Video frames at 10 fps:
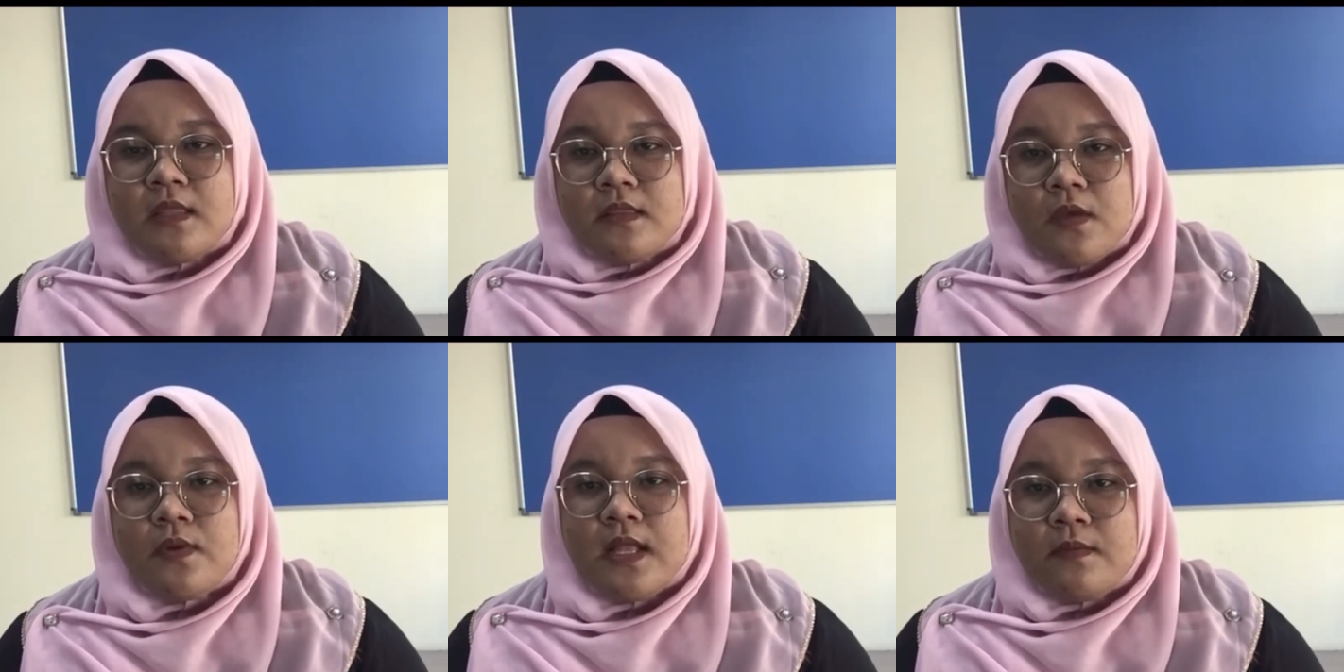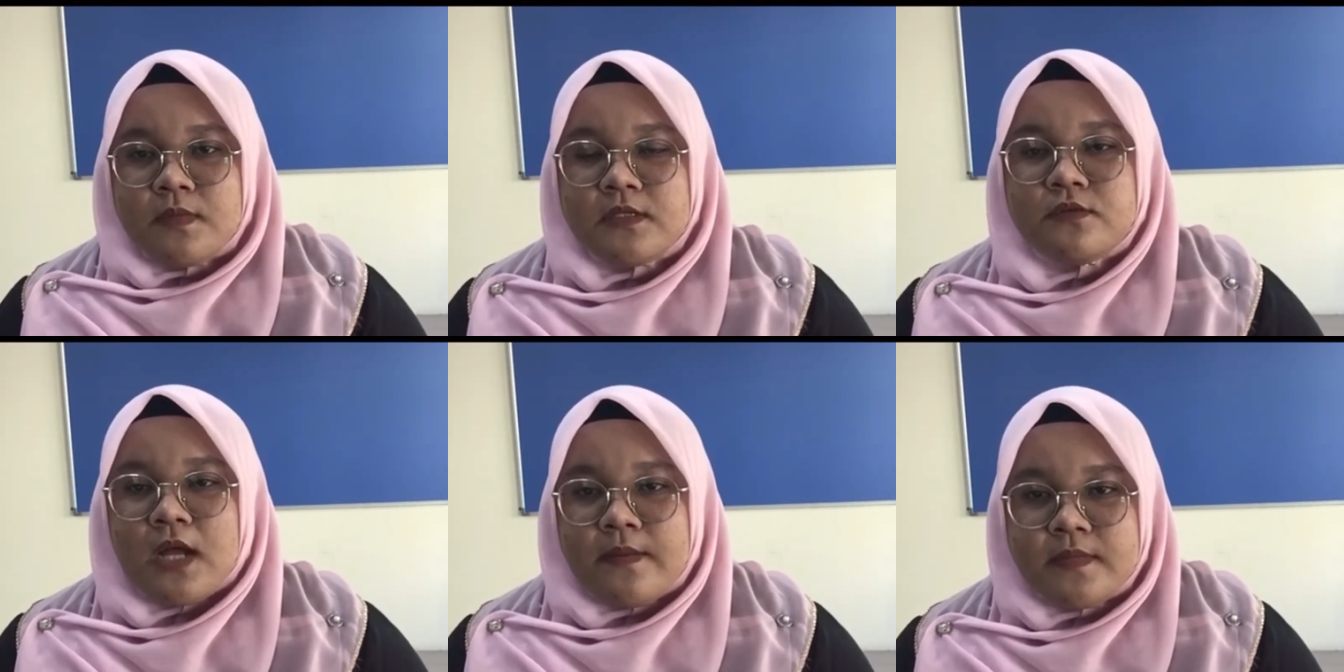they will able
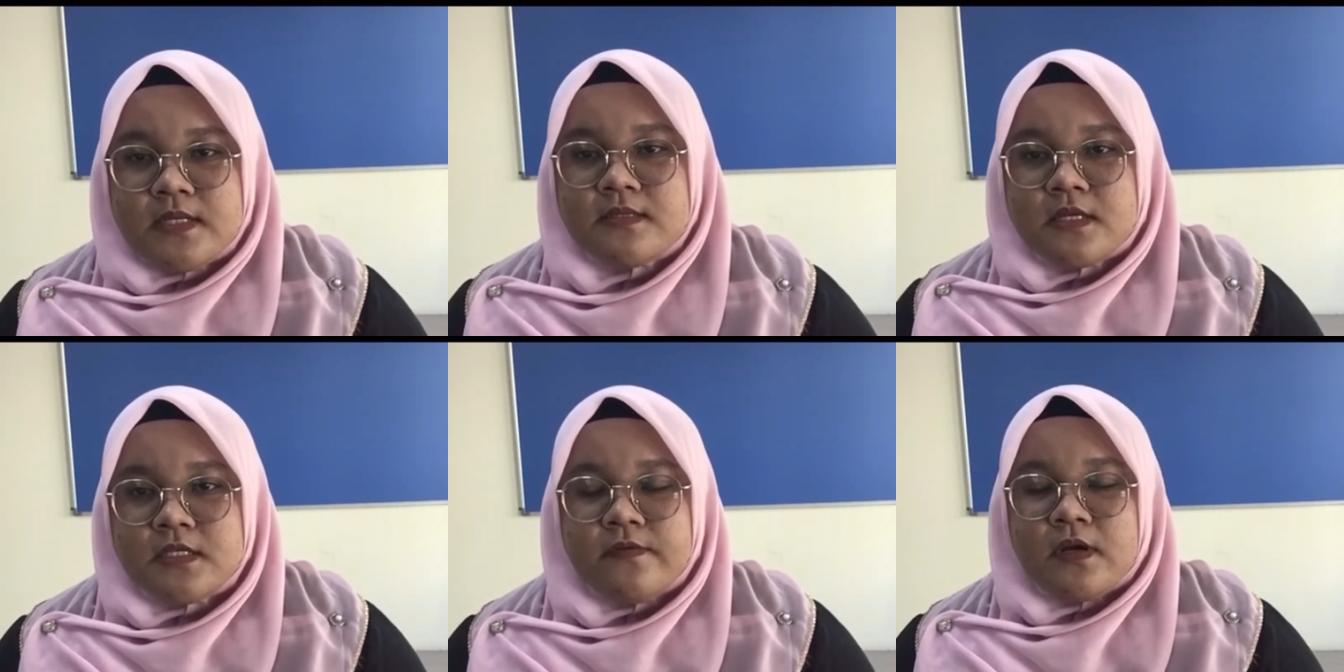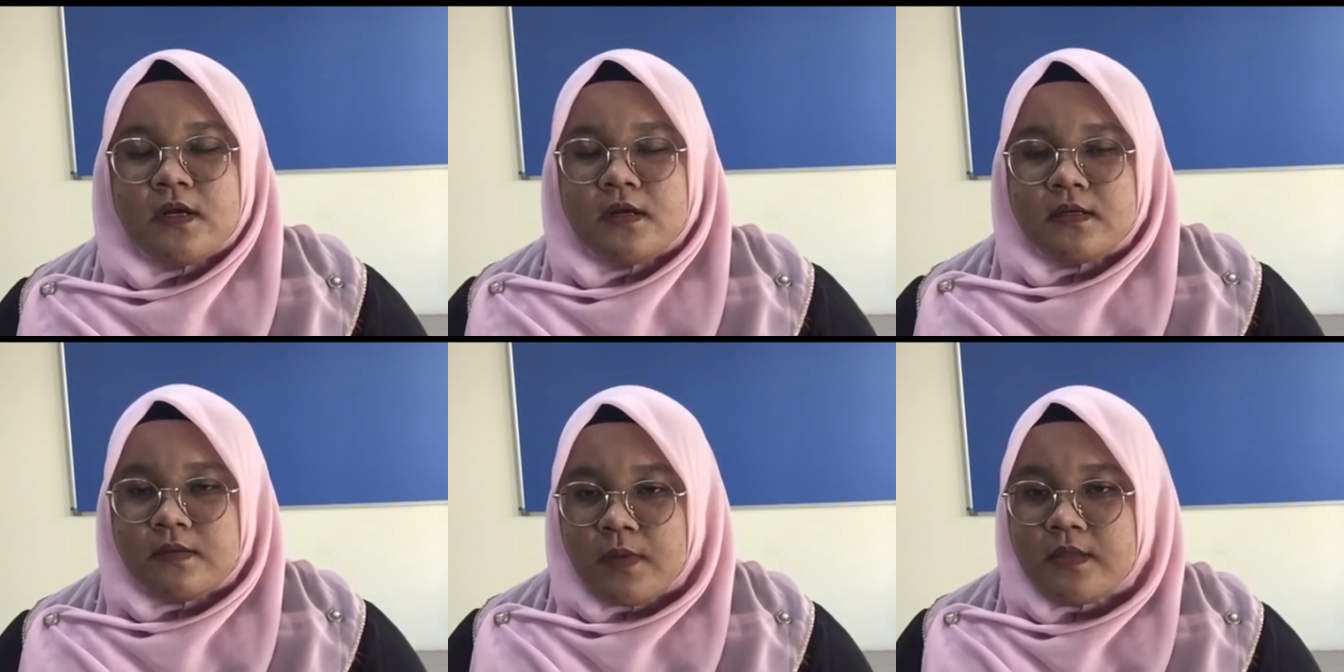to update such
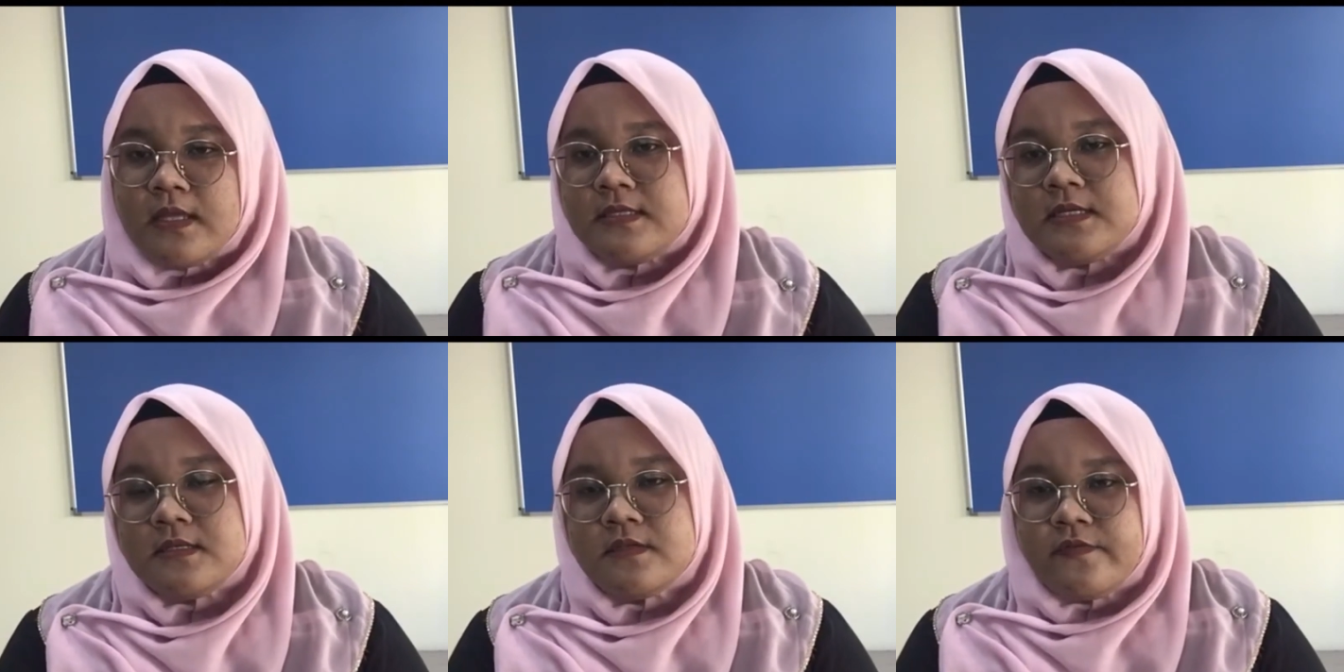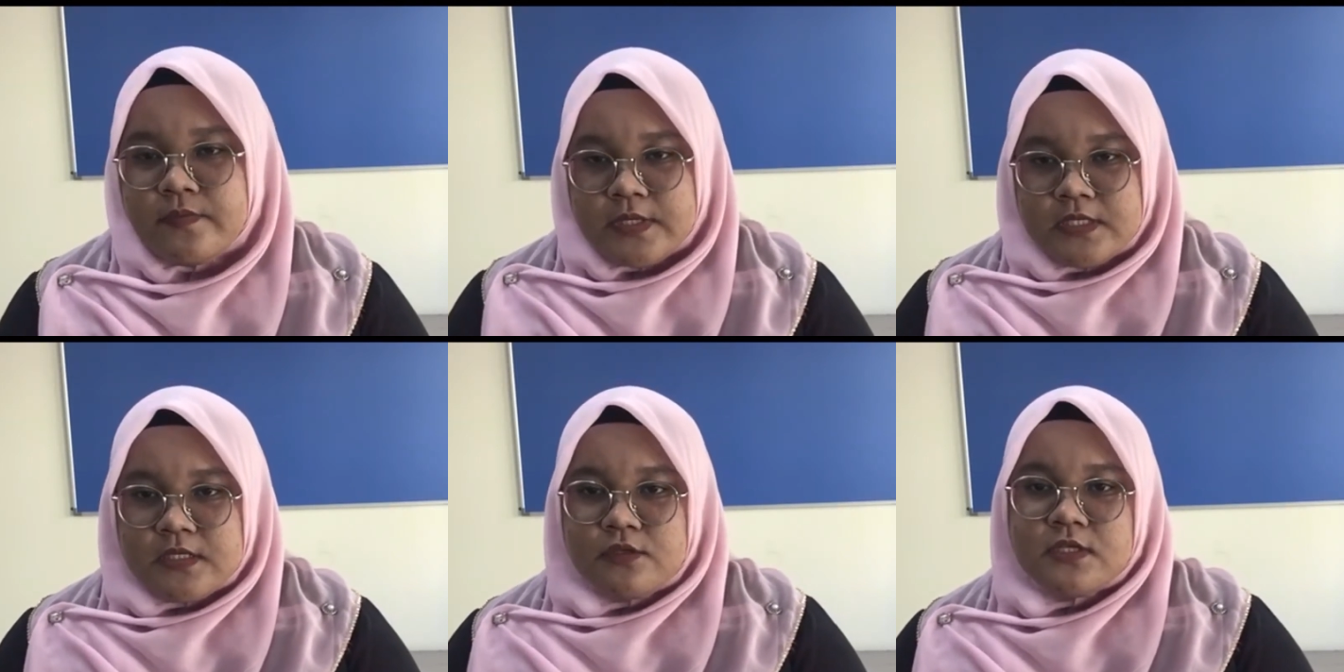about their center's
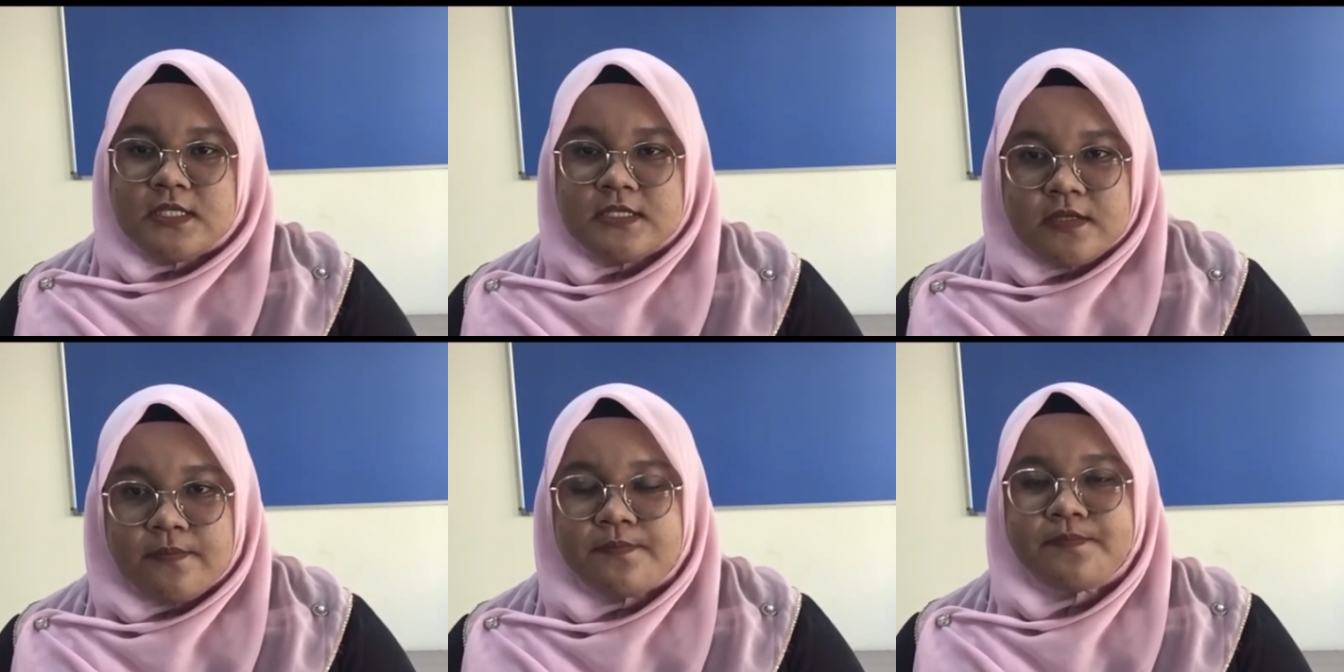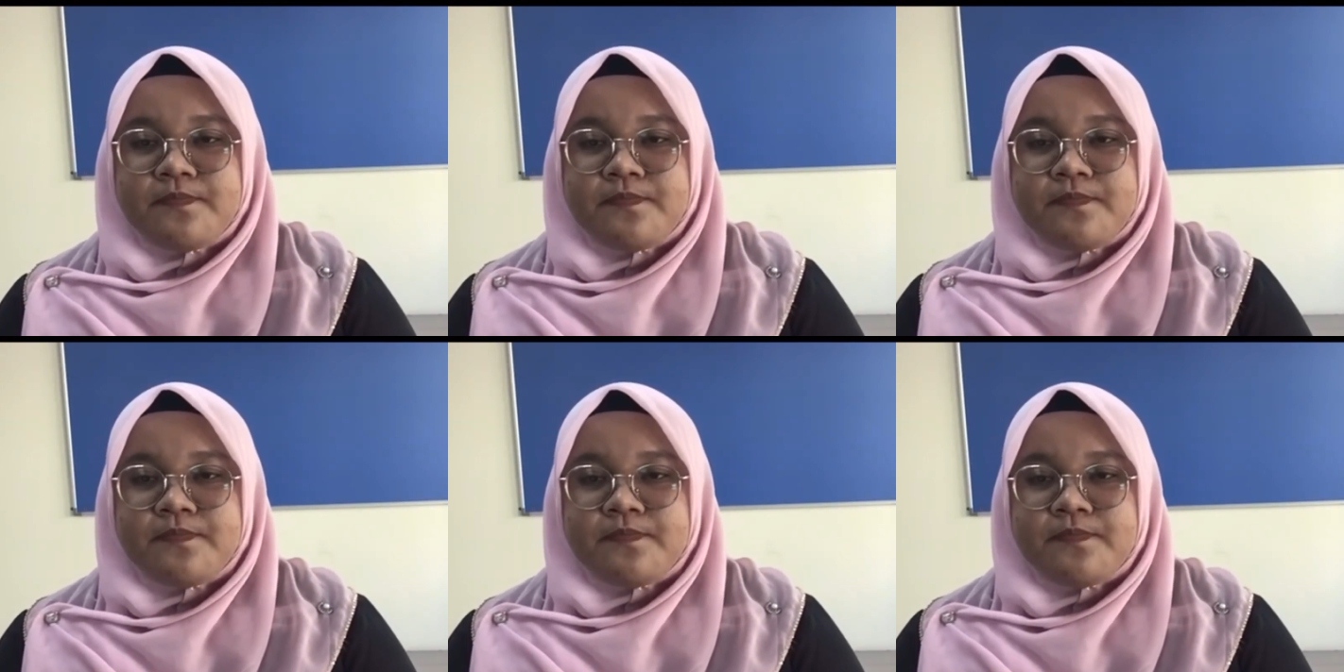information to the system.